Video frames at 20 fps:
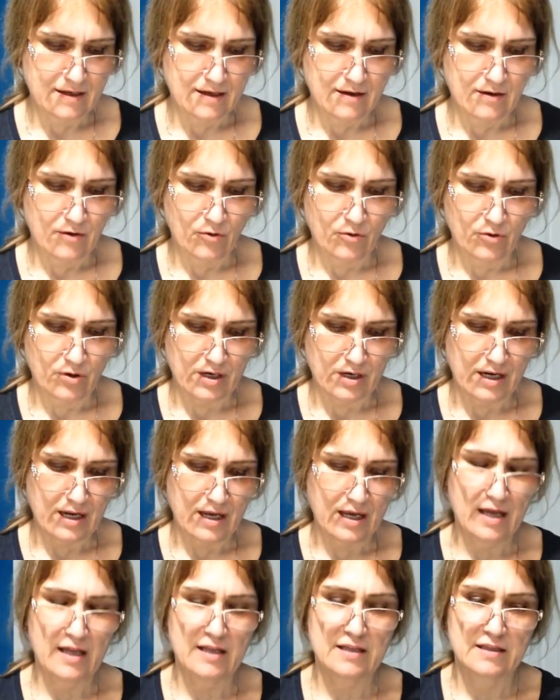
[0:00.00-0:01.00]
or
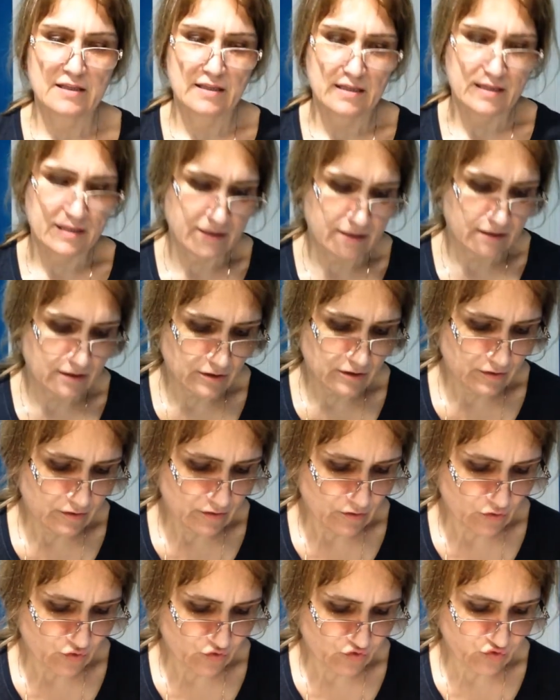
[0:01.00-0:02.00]
a little
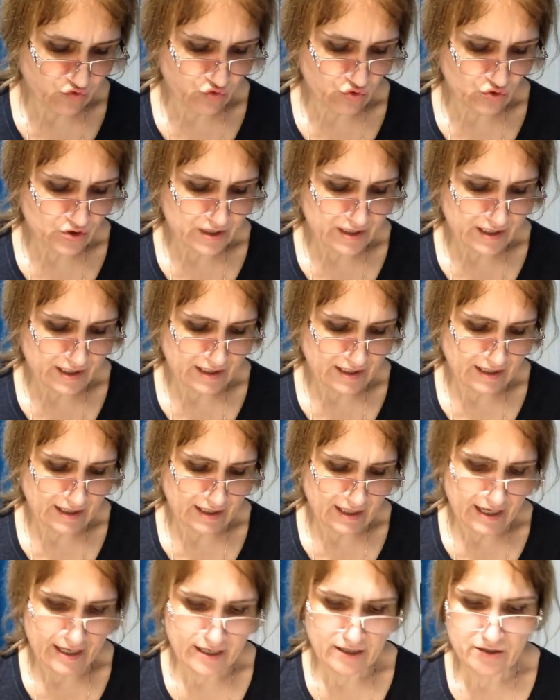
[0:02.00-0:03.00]

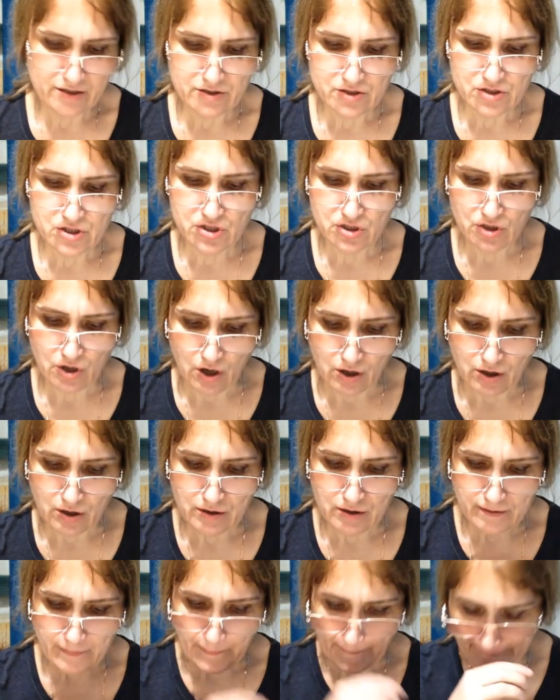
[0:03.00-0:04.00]
foot-like stalk.
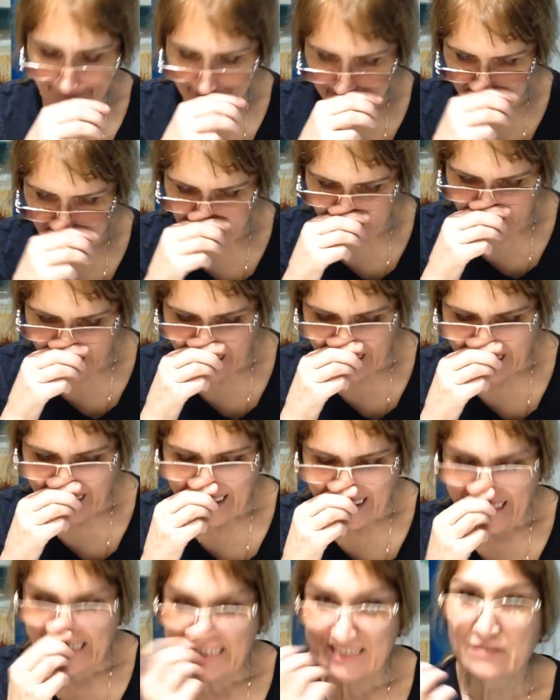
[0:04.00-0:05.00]

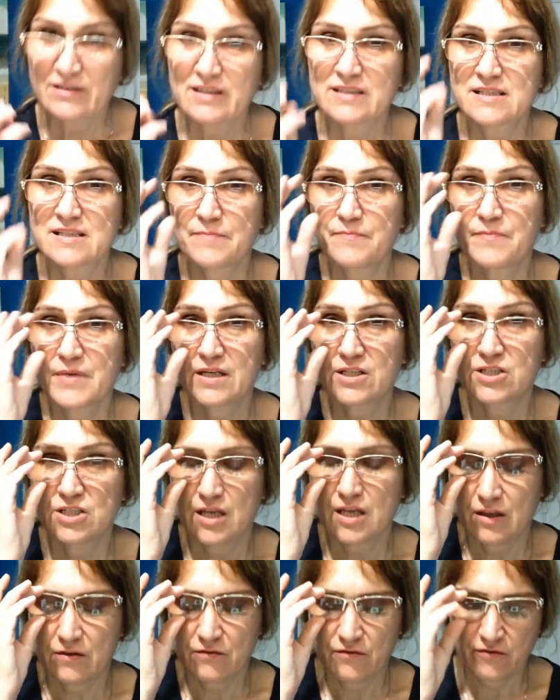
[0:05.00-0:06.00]
Look at the picture
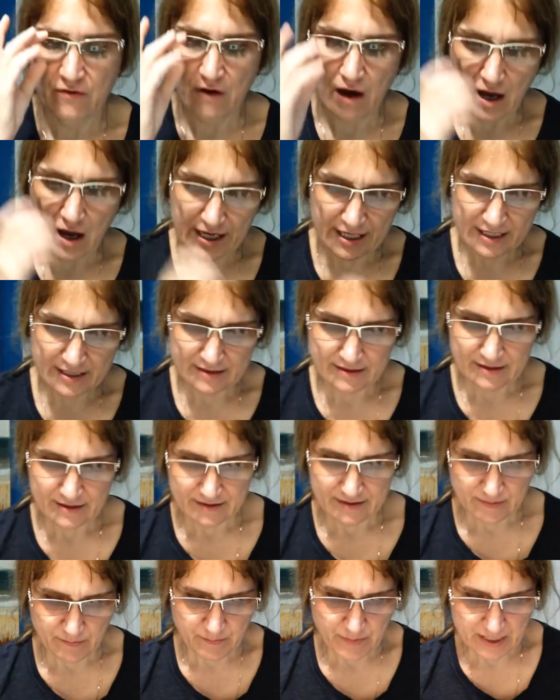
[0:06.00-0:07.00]
and find
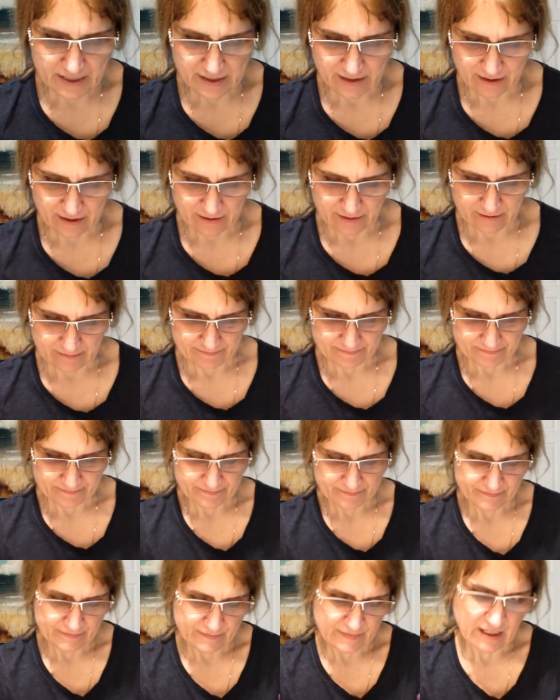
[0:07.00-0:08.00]
the pedicel
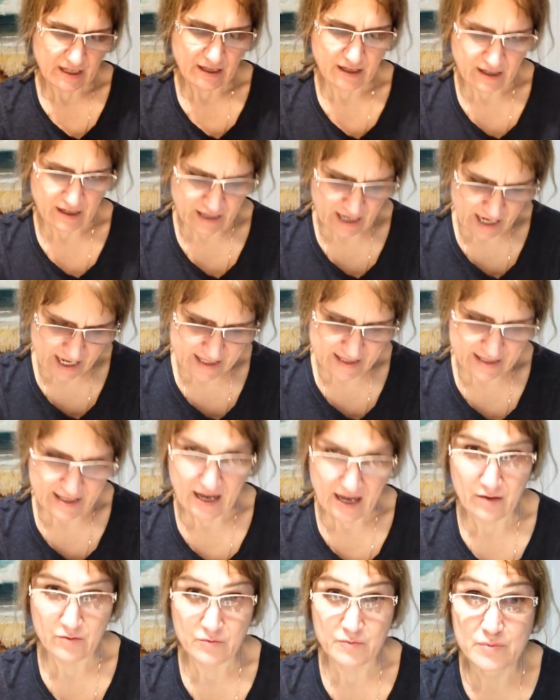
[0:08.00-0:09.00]
right
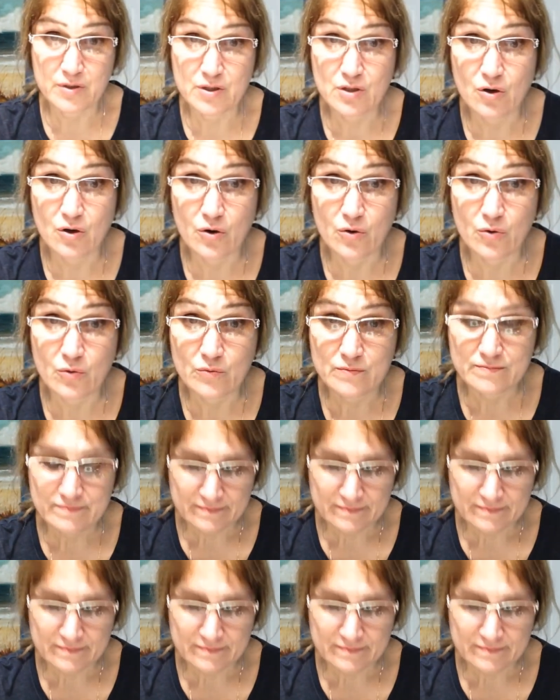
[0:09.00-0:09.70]
down below.